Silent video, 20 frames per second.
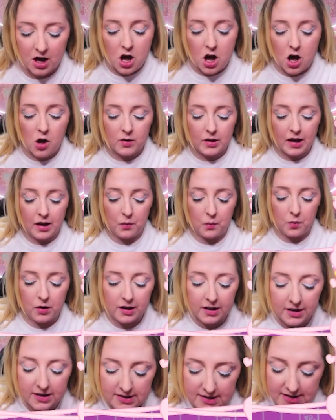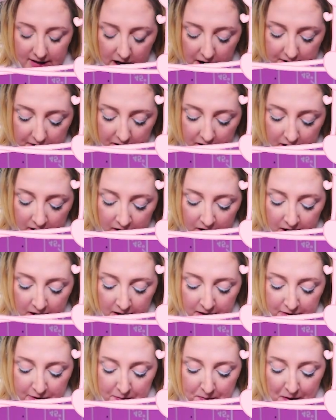Okay, we're going to solder
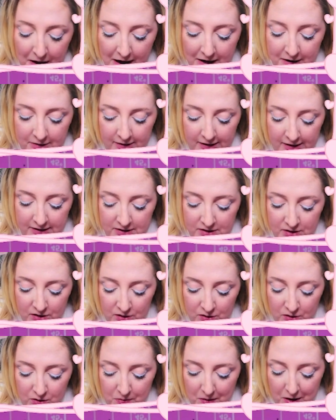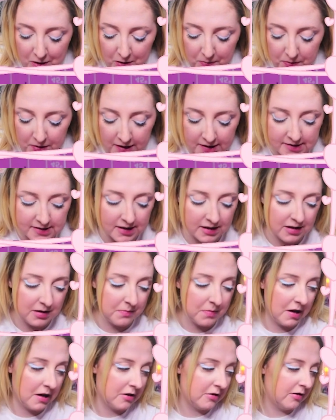the battery to the battery plus and the
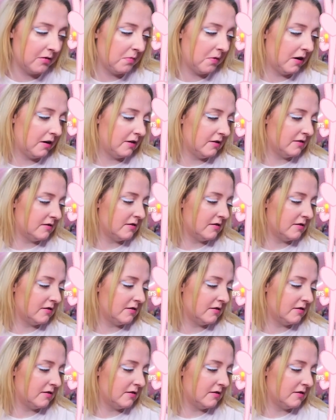battery minus.